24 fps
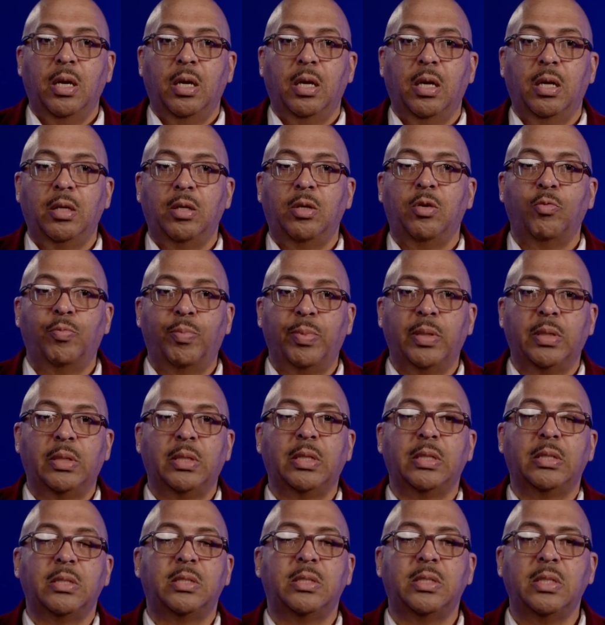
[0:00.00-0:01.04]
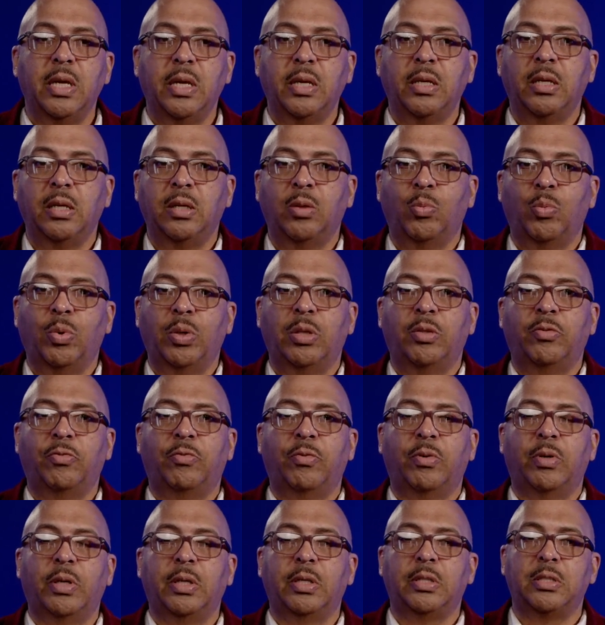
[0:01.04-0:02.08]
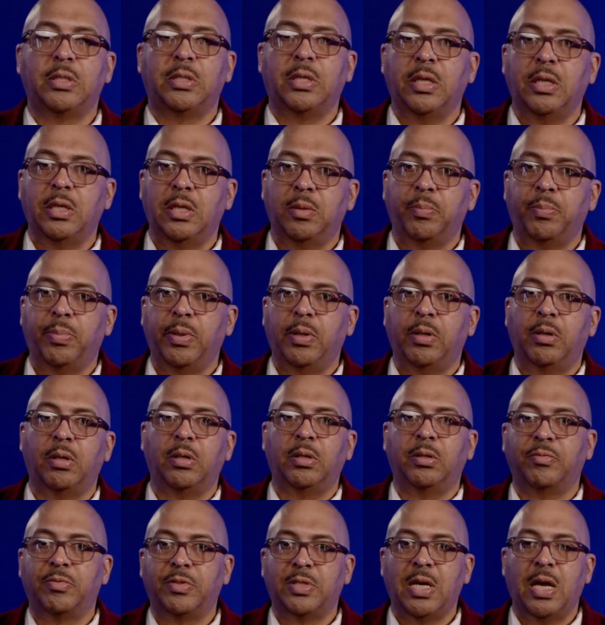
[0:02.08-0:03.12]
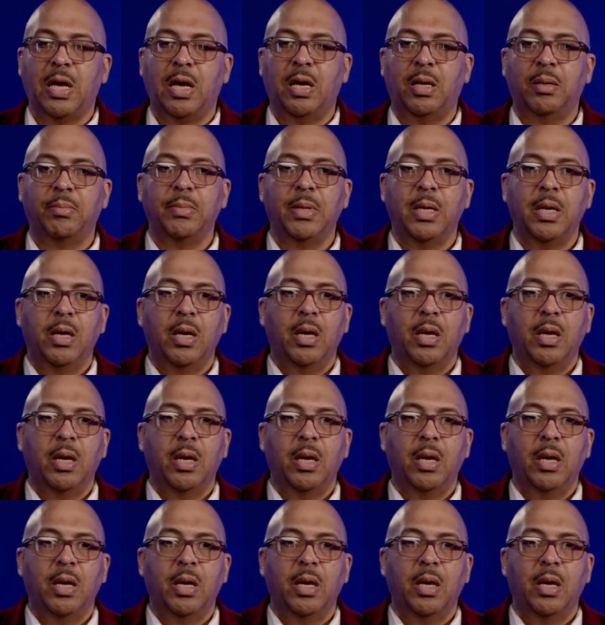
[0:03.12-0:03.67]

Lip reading: you've been contending with for an extended period of time.